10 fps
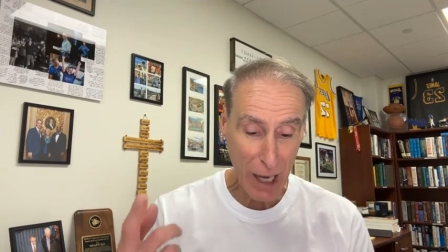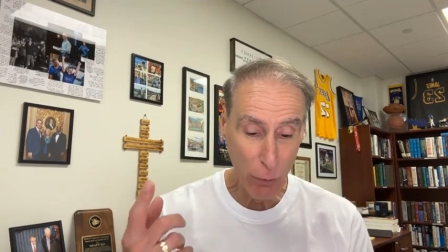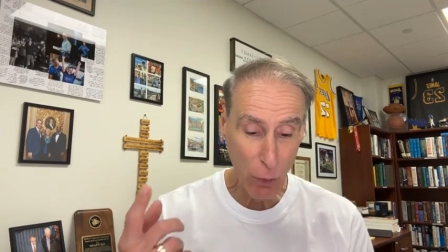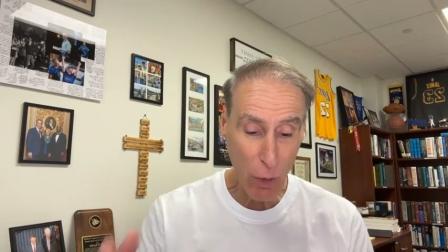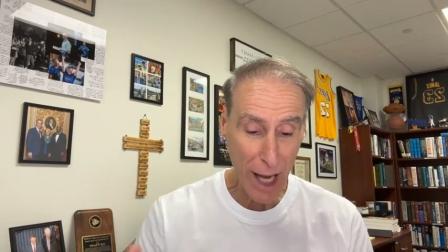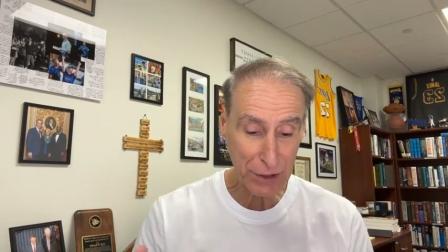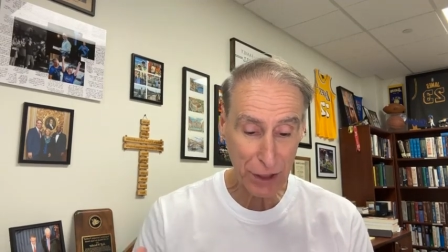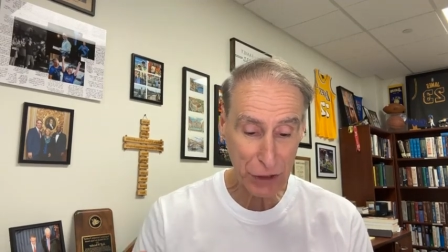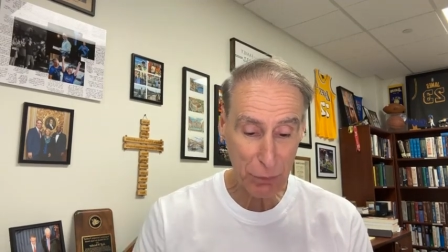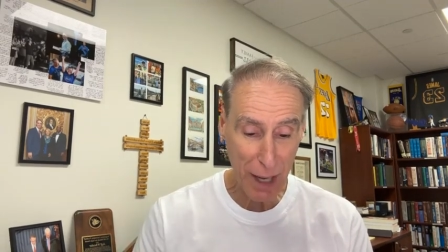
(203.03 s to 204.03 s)
I will
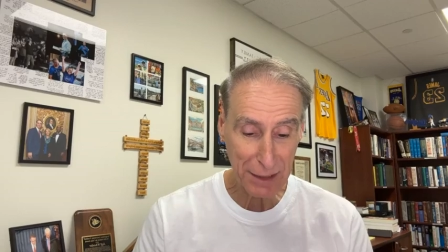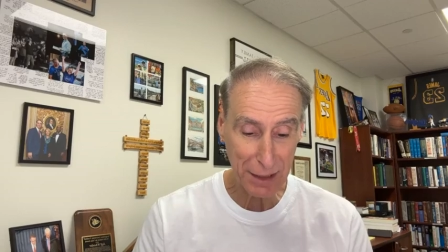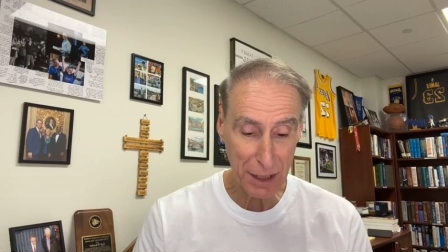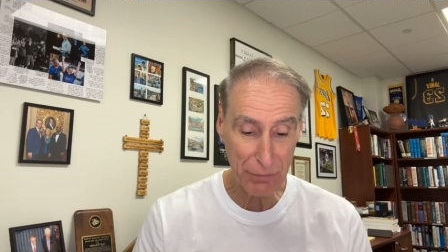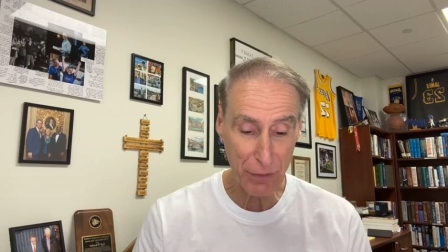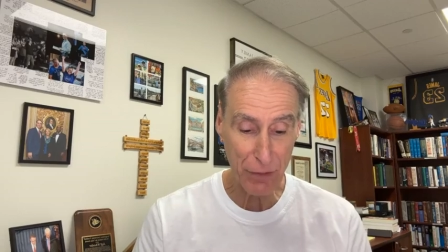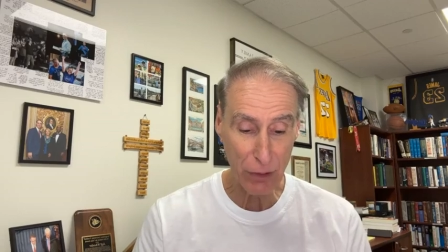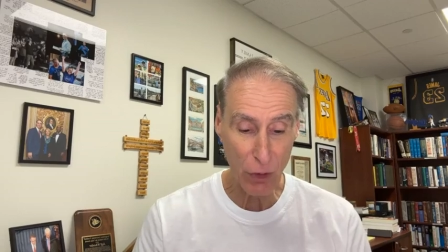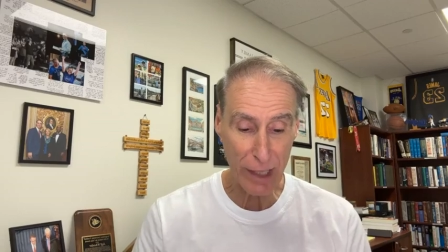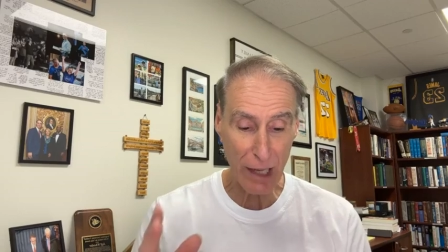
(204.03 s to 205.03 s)
watch expectantly for the
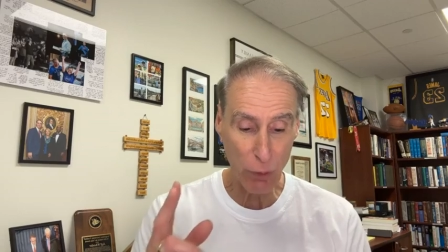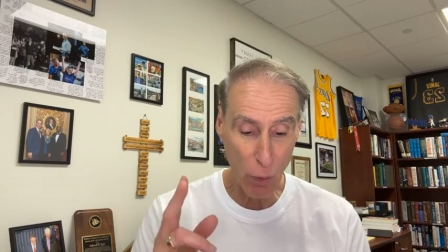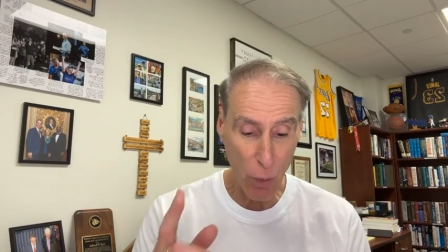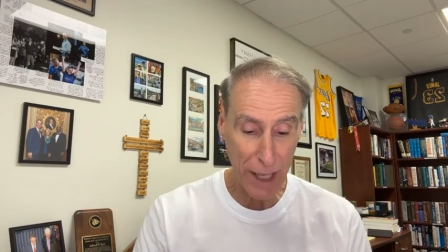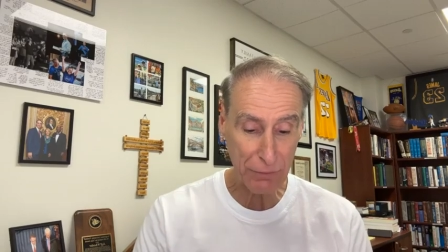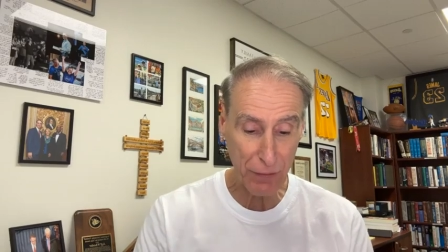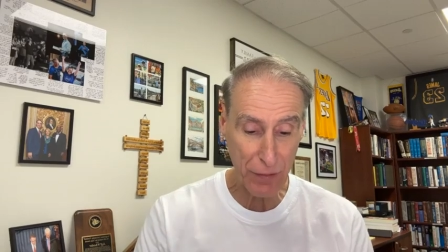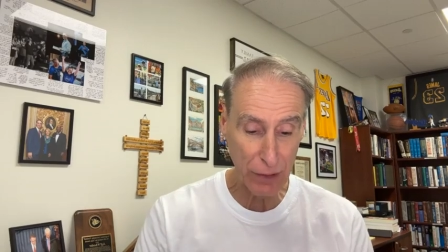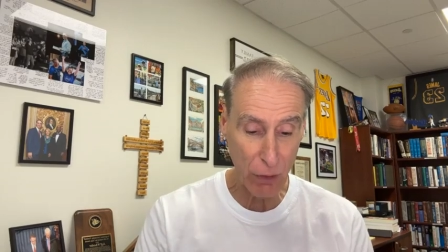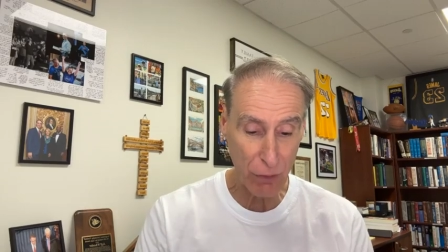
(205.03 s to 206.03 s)
Lord. I will wait
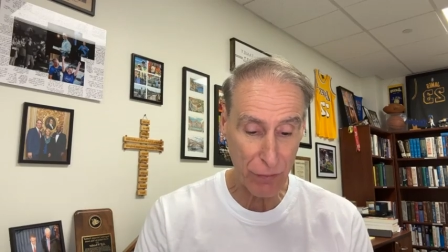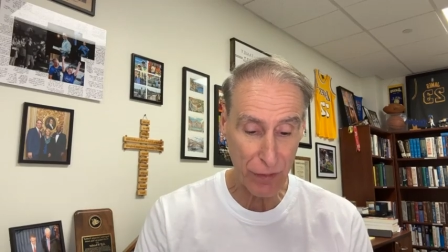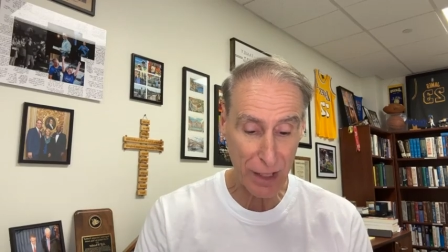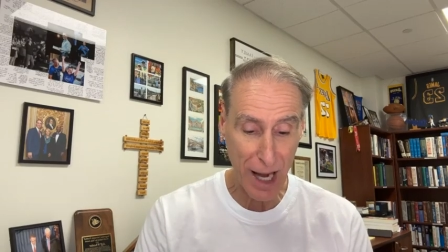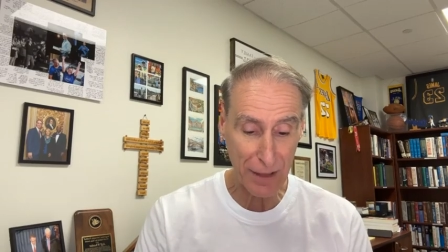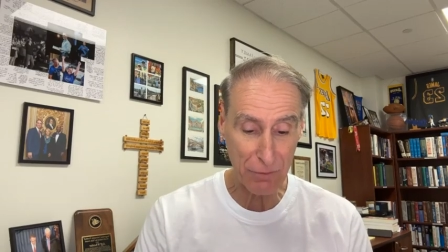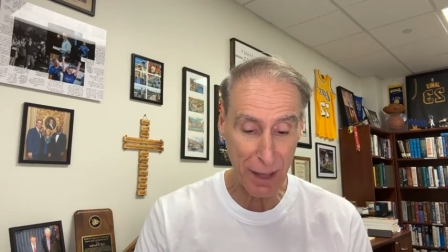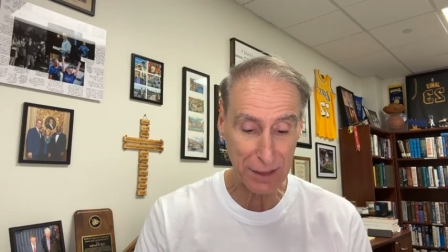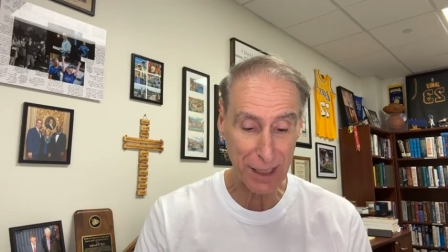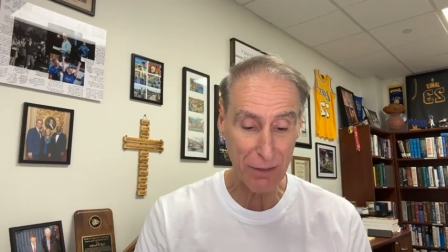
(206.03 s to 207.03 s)
for the Lord, for the God of
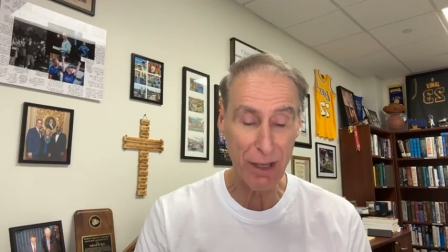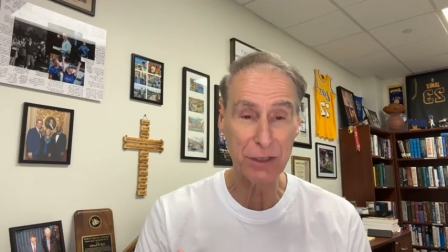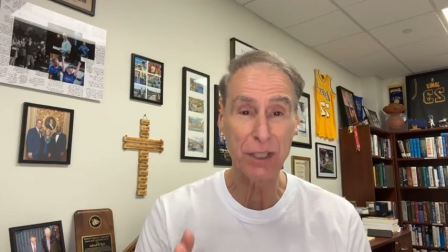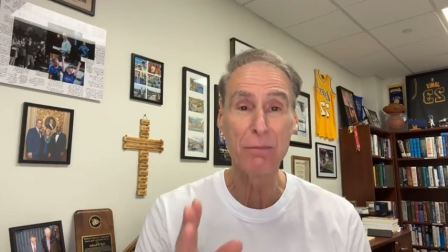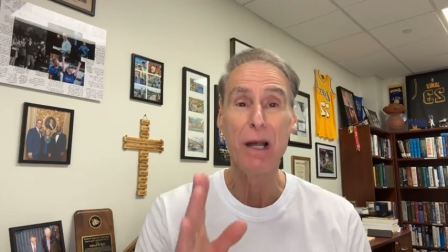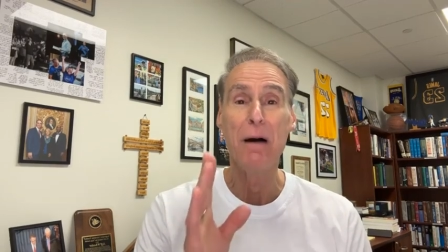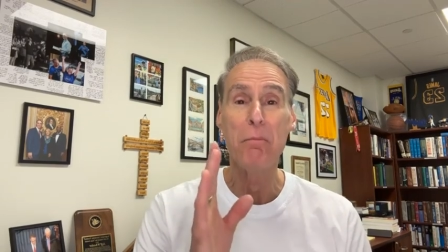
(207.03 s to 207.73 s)
my salvation.